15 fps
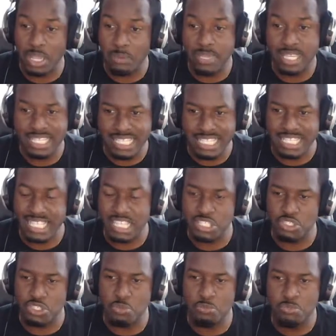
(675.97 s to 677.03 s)
mean,
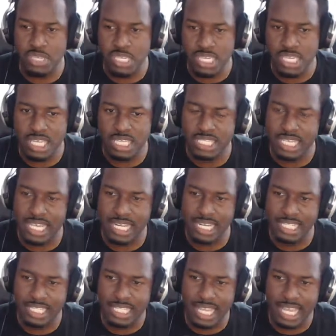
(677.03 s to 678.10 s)
to me, it's kind
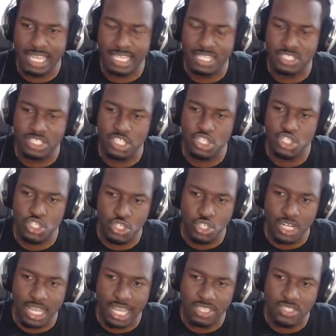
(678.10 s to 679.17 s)
of sad because they
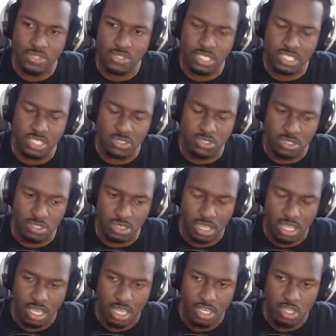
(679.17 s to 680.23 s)
shouldn't actually
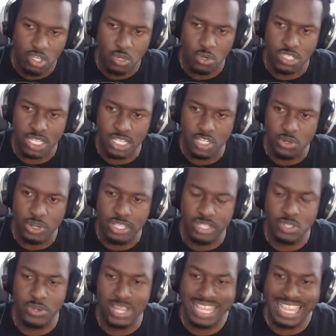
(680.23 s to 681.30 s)
show us any
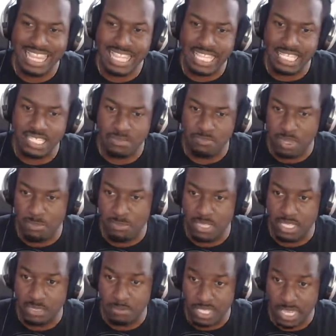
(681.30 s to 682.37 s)
trailers to at least
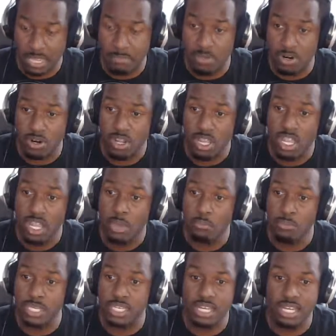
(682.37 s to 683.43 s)
maybe September,
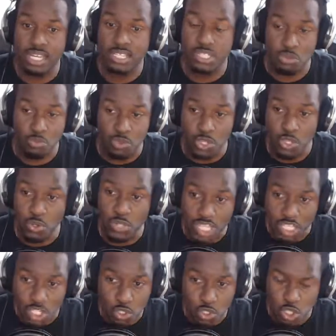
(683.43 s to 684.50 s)
because we know they're
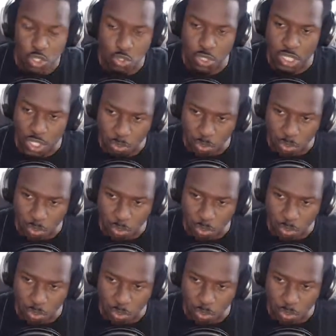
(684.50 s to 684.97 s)
still shooting.